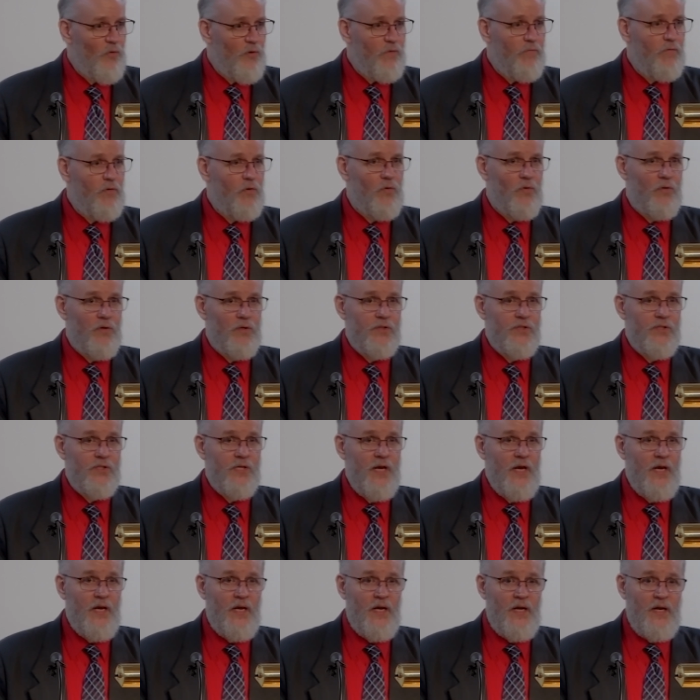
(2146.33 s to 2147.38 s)
Lord of Lords,
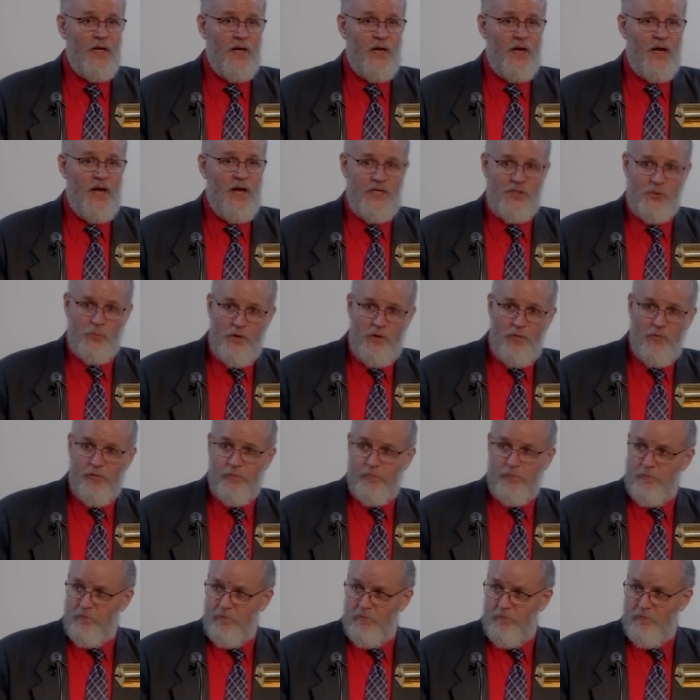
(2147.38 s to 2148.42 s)
as we
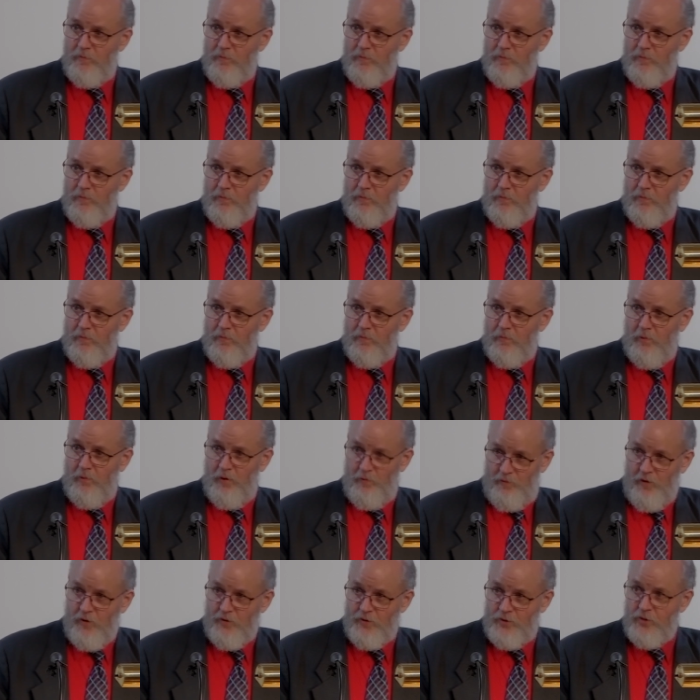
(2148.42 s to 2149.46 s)
were
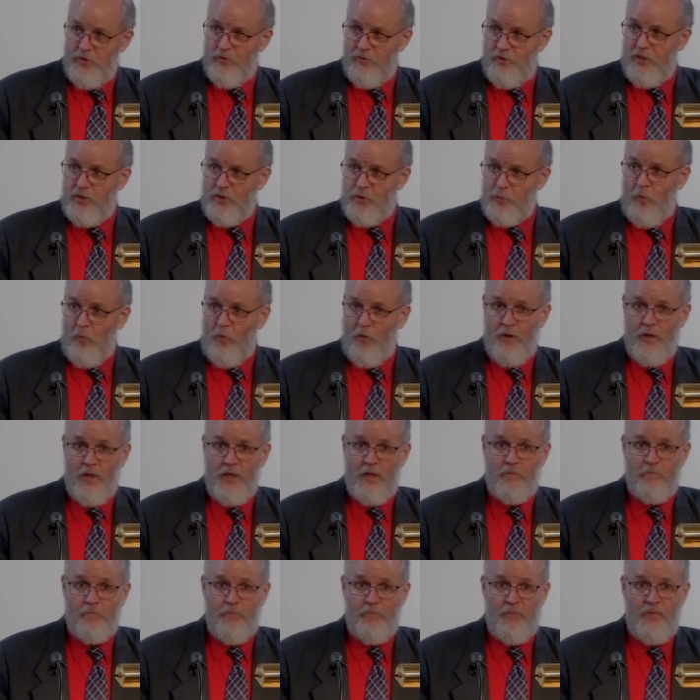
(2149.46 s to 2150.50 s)
referred to this
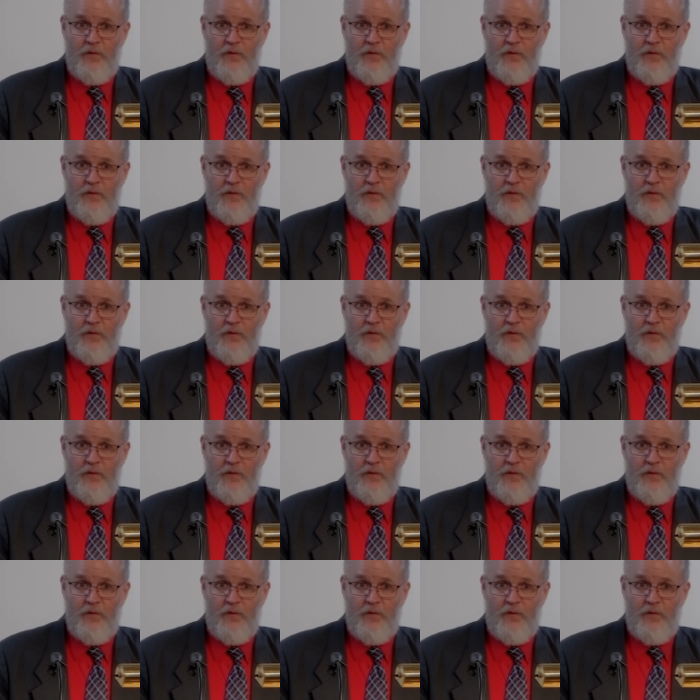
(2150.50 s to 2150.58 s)
morning.